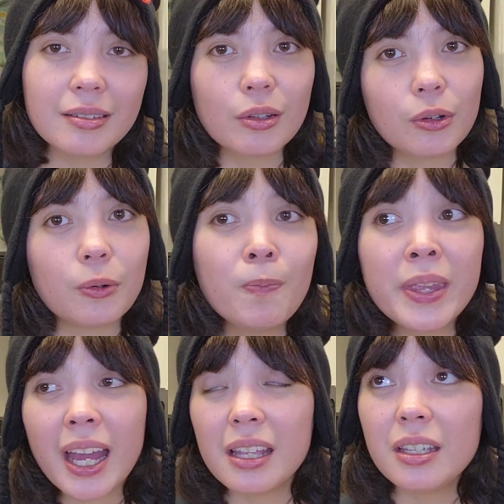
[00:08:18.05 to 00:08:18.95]
So
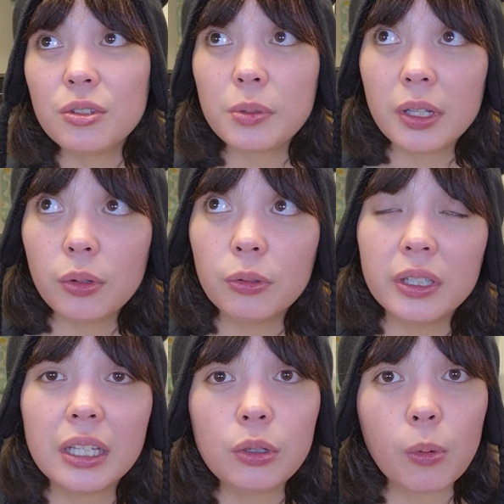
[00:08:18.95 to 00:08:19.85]
I think it's really cool that
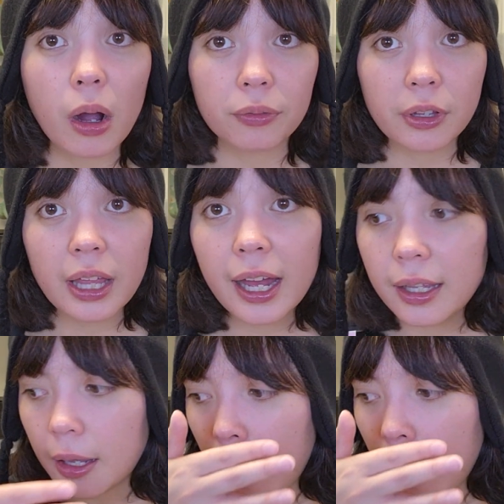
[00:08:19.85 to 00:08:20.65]
they do offer that.